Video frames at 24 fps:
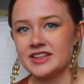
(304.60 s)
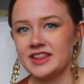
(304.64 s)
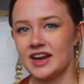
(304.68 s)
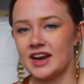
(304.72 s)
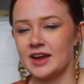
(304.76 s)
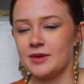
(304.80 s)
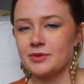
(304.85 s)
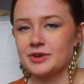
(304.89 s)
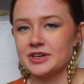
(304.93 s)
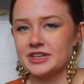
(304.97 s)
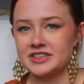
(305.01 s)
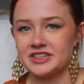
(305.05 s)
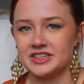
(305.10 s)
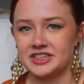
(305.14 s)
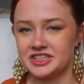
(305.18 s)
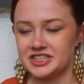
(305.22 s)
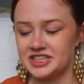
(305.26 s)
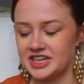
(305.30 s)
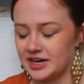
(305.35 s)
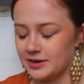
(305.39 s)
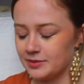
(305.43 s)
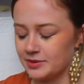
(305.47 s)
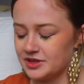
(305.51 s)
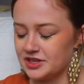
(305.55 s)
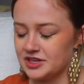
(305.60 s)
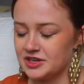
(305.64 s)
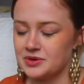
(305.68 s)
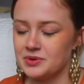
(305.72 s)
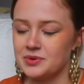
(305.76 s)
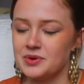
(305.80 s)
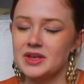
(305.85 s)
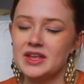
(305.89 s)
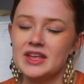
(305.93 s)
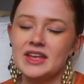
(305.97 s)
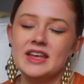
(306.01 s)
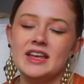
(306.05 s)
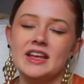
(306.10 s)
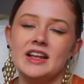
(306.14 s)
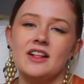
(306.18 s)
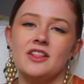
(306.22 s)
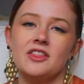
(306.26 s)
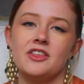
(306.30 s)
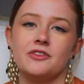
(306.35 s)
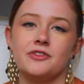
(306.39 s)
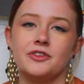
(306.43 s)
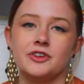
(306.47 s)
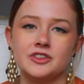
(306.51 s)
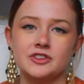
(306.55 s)
that I wanted to share with you.
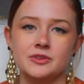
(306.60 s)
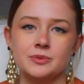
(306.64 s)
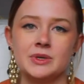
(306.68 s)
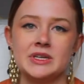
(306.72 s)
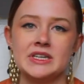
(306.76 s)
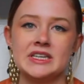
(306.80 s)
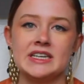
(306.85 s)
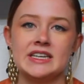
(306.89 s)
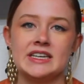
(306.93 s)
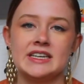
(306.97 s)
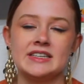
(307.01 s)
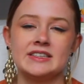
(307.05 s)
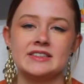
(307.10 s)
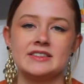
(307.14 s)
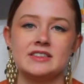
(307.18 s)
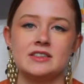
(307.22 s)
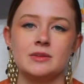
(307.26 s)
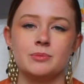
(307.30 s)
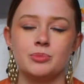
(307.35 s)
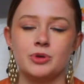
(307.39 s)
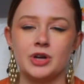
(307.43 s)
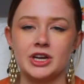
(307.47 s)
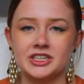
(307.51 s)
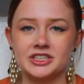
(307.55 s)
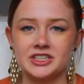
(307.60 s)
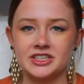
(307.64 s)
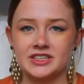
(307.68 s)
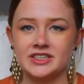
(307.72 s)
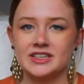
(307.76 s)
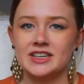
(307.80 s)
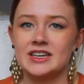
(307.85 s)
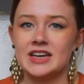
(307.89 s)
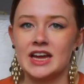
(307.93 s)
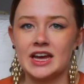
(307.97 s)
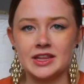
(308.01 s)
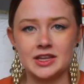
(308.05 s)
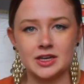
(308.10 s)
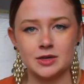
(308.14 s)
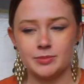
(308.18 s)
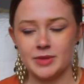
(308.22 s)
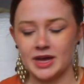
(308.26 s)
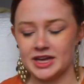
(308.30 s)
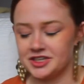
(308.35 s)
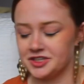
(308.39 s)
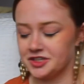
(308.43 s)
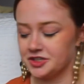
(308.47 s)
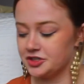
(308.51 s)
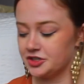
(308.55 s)
The first one is Depression and Other
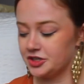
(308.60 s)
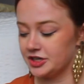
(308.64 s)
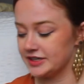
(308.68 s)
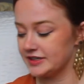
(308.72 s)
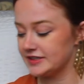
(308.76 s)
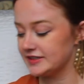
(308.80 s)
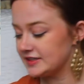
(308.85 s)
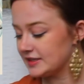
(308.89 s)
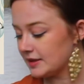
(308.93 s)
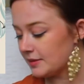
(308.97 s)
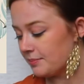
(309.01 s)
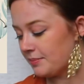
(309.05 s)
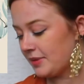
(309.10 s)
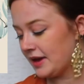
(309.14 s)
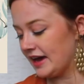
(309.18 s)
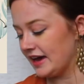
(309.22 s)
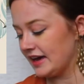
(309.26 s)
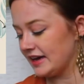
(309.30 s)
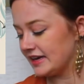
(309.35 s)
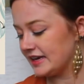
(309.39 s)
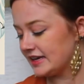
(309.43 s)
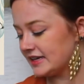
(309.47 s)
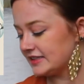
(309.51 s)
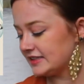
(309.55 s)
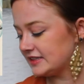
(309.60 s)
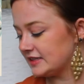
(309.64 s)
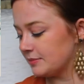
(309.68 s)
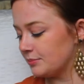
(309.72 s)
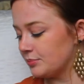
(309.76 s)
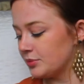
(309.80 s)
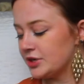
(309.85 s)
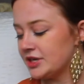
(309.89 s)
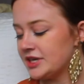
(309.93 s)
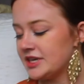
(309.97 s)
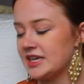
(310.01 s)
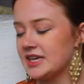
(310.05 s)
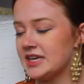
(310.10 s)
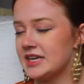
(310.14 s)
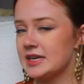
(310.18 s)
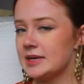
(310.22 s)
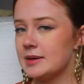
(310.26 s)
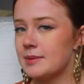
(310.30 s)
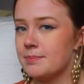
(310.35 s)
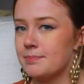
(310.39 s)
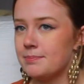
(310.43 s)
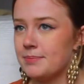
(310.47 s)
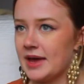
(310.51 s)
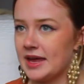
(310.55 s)
Magic Tricks by
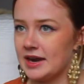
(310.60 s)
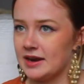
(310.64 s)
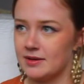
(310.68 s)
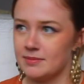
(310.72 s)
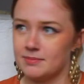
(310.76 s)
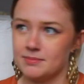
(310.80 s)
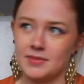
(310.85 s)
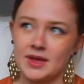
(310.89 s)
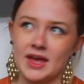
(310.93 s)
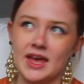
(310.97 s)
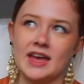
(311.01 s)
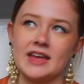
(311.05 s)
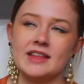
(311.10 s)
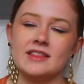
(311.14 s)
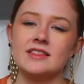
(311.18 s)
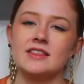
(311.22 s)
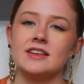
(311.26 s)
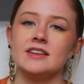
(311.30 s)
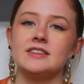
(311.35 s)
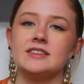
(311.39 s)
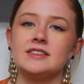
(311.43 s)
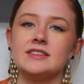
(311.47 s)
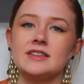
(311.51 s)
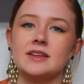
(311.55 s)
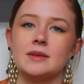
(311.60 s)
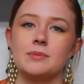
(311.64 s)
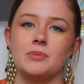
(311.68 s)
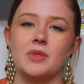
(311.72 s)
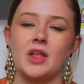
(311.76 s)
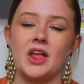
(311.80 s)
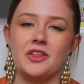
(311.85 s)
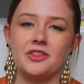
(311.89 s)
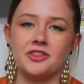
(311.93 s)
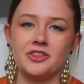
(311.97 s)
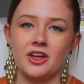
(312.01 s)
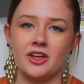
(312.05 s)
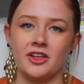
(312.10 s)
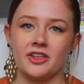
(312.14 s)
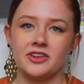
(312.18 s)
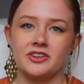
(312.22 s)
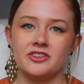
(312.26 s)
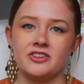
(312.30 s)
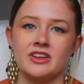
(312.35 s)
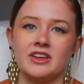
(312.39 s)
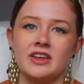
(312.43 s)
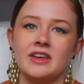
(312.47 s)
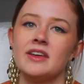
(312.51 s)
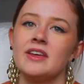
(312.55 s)
Sabrina Benham, and this
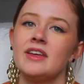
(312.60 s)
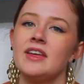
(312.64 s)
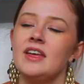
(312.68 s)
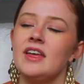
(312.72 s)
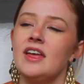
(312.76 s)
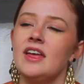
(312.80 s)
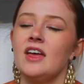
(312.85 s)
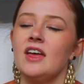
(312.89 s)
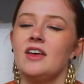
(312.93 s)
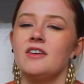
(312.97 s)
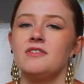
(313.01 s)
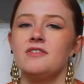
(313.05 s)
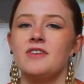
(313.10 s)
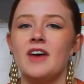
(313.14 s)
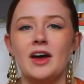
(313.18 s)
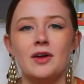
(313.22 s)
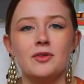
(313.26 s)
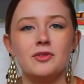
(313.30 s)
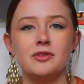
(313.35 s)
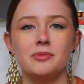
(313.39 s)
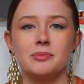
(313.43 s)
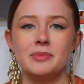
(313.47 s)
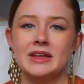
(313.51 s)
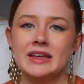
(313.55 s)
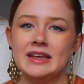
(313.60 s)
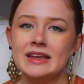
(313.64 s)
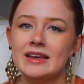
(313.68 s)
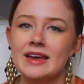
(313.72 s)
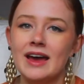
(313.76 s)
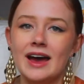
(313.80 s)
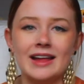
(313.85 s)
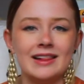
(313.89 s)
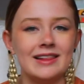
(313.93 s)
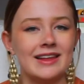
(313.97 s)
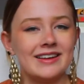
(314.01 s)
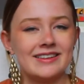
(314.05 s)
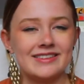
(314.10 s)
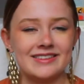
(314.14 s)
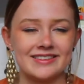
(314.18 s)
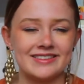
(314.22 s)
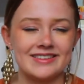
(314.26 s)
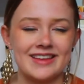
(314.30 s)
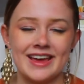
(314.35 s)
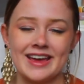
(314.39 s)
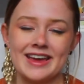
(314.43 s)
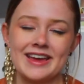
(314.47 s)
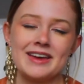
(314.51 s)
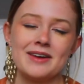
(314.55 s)
anthology found me, I like to
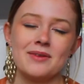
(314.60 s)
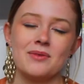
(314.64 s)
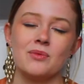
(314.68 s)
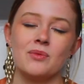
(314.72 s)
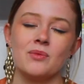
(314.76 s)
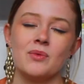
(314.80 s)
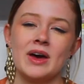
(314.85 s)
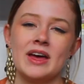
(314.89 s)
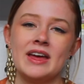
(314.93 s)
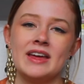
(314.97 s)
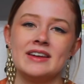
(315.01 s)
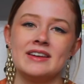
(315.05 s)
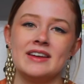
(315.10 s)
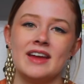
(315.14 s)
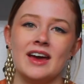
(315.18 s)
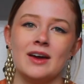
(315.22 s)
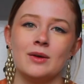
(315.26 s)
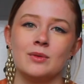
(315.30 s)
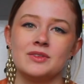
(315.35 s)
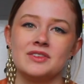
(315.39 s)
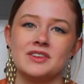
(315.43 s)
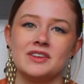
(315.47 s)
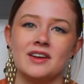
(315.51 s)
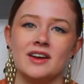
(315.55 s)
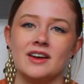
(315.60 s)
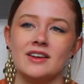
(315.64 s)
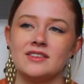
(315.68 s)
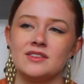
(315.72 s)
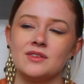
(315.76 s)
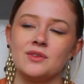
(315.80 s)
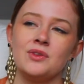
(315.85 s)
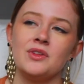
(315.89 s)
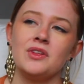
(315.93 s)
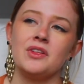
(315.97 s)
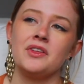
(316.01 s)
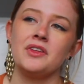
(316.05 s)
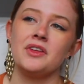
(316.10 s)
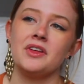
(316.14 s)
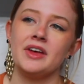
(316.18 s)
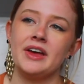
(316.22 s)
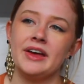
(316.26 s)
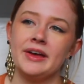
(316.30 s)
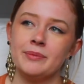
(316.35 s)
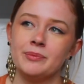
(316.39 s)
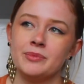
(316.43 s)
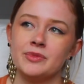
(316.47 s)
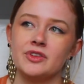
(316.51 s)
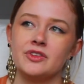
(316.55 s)
say, when I was in high school,
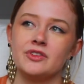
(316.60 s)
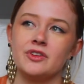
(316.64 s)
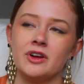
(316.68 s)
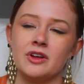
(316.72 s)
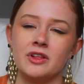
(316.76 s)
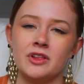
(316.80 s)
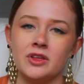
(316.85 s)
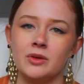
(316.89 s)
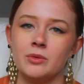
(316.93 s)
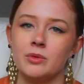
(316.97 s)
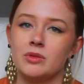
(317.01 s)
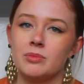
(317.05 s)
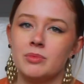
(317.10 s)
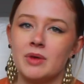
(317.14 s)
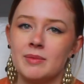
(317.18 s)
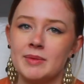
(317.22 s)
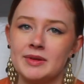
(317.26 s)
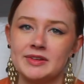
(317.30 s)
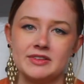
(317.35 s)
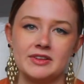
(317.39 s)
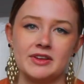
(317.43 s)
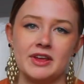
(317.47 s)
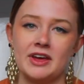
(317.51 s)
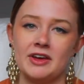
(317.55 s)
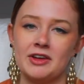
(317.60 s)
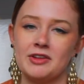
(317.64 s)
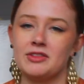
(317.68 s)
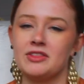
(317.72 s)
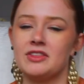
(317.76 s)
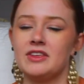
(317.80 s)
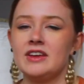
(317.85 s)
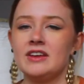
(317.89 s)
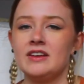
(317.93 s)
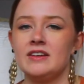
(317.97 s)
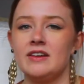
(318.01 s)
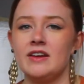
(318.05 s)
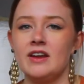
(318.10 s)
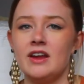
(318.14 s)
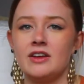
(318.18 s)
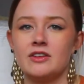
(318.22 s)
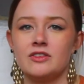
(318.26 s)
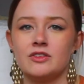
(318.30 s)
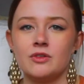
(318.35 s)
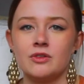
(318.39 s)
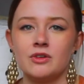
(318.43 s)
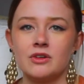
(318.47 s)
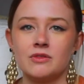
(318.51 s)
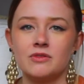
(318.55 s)
struggling with my mental health in a
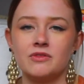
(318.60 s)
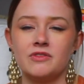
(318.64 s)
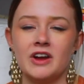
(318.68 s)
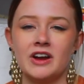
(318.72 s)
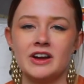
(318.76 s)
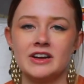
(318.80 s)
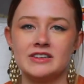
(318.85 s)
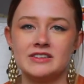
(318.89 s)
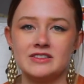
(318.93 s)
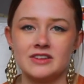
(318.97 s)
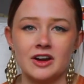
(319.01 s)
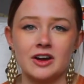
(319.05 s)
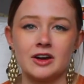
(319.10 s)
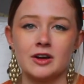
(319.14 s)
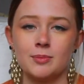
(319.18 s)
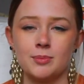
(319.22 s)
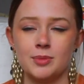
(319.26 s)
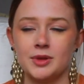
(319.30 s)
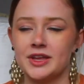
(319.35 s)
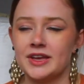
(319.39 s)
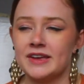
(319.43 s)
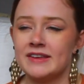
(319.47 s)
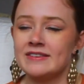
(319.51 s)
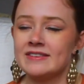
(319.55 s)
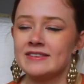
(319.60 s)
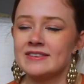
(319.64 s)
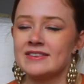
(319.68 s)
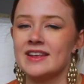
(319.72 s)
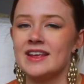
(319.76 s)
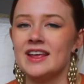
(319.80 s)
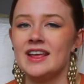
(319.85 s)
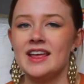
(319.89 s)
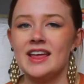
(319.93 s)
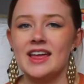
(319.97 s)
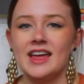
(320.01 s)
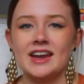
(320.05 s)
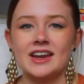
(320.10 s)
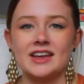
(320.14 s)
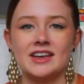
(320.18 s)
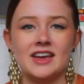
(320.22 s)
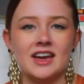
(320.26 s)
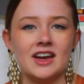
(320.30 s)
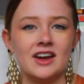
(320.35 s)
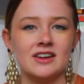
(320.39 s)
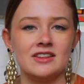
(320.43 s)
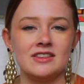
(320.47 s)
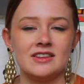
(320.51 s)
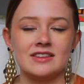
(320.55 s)
sort of very dark place, and I
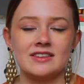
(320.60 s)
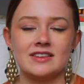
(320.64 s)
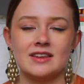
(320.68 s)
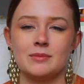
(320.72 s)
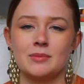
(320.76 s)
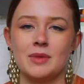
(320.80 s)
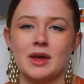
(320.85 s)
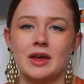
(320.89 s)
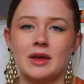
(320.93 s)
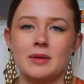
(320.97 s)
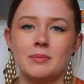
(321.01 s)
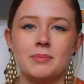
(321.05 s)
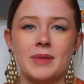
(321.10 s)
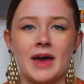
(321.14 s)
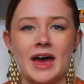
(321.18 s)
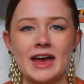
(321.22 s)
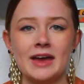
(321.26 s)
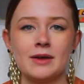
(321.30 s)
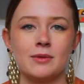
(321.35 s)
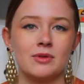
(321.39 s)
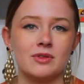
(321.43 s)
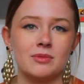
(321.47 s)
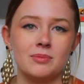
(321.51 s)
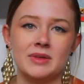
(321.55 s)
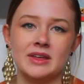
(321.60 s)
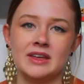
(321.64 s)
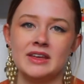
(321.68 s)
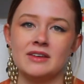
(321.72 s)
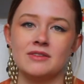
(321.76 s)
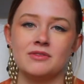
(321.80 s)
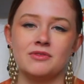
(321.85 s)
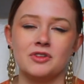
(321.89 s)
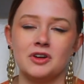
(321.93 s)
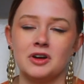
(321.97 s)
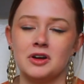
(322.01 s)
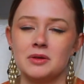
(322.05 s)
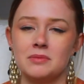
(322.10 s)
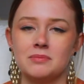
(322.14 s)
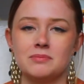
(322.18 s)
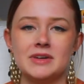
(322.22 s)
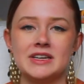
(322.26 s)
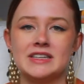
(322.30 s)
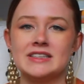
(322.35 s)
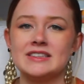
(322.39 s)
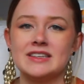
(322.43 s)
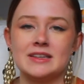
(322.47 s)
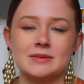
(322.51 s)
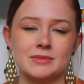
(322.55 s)
carried this in my bag with me for
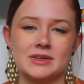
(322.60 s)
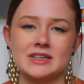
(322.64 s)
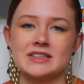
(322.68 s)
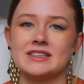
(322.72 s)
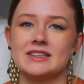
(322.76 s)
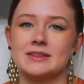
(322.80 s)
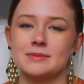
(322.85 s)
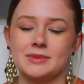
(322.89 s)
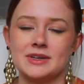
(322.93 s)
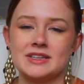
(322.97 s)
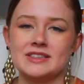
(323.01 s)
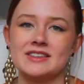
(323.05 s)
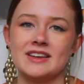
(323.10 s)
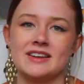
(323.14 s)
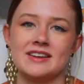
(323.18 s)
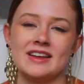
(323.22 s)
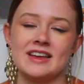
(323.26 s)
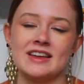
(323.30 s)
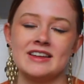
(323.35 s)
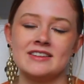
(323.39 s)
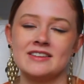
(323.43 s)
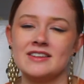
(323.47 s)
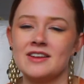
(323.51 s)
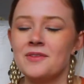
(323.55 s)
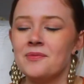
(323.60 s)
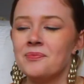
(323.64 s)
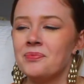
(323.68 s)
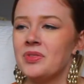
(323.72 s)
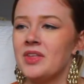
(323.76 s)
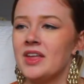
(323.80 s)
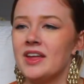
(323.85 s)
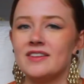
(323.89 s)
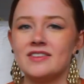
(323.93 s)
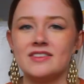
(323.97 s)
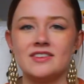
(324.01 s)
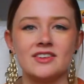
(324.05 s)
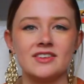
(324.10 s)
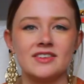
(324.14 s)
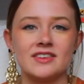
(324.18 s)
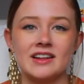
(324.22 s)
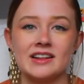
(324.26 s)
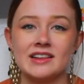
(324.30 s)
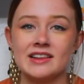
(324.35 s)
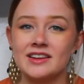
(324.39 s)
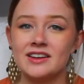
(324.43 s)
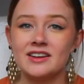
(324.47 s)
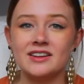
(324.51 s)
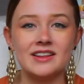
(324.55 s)
months and months and months on end. It's just a
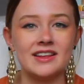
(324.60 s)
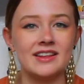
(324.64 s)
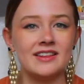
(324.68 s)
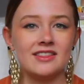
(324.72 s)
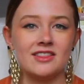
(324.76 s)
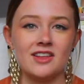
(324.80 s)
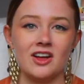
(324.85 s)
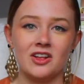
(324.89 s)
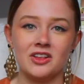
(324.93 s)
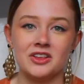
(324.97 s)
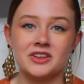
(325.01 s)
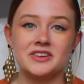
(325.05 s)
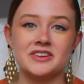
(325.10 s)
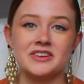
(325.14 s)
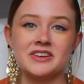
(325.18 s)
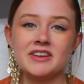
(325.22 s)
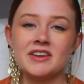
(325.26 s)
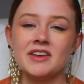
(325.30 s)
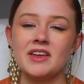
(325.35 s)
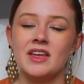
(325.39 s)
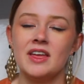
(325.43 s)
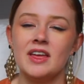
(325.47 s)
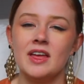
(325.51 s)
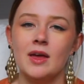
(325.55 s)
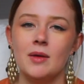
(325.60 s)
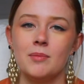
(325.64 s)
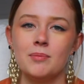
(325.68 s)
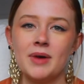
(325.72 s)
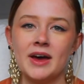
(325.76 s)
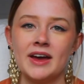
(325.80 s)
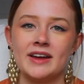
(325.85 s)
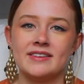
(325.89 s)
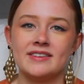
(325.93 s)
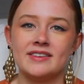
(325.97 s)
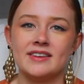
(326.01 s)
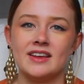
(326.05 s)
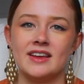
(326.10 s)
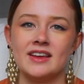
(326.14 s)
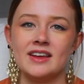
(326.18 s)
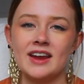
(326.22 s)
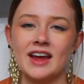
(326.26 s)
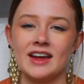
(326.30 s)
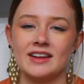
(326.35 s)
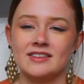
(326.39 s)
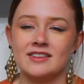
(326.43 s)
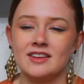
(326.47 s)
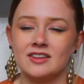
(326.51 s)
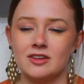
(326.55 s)
little anthology, but it
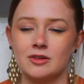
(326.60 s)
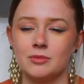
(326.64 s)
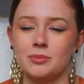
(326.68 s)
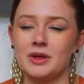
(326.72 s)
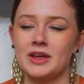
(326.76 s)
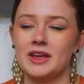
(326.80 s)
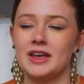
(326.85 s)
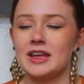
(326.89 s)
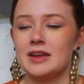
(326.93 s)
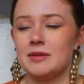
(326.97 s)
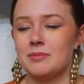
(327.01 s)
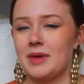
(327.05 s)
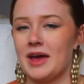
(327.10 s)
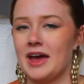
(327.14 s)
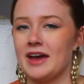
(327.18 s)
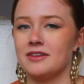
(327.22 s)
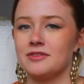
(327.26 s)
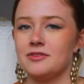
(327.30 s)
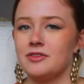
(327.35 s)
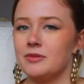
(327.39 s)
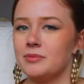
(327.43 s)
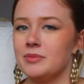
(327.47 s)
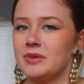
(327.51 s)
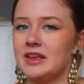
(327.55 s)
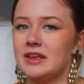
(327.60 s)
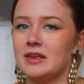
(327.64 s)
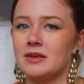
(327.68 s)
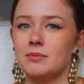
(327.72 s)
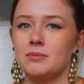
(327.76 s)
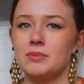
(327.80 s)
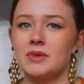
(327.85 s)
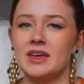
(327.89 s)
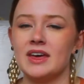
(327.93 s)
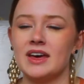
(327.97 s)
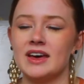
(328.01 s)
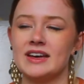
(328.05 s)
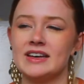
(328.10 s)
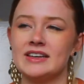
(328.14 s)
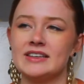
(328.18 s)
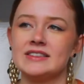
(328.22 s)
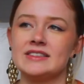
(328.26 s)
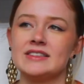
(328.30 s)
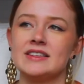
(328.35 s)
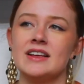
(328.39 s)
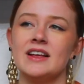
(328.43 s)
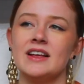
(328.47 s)
had such a big impact for me because